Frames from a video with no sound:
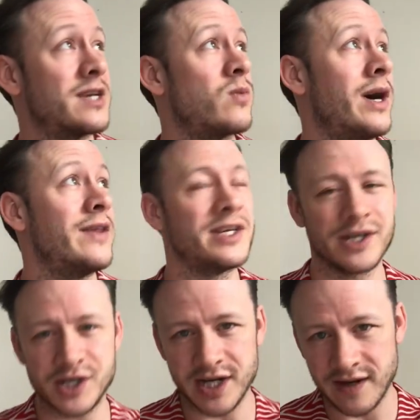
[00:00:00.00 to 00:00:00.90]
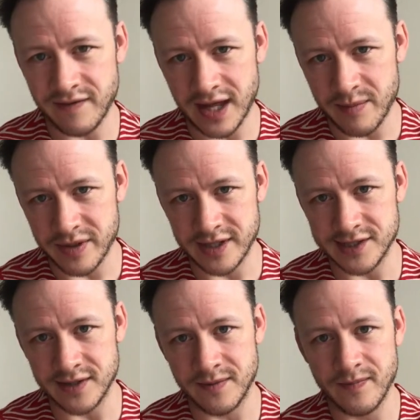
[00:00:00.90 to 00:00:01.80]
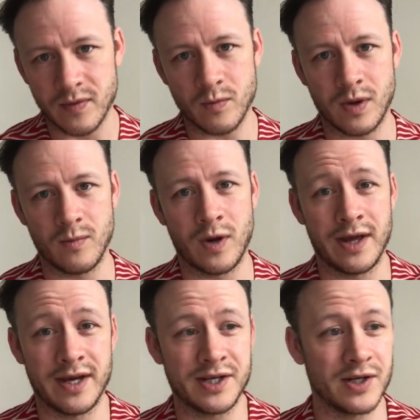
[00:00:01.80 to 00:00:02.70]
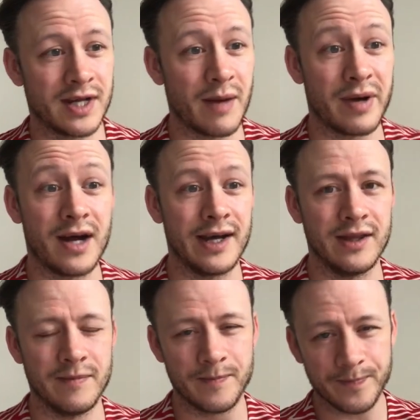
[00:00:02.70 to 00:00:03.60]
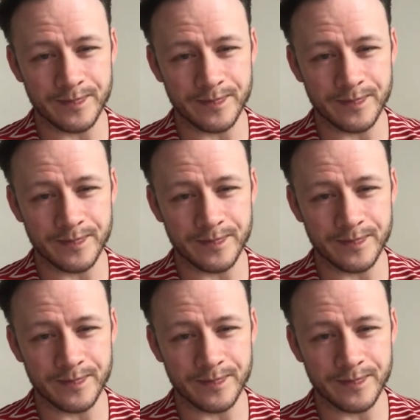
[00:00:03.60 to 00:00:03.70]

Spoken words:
it's why they should cheer for that person, why they should get behind them.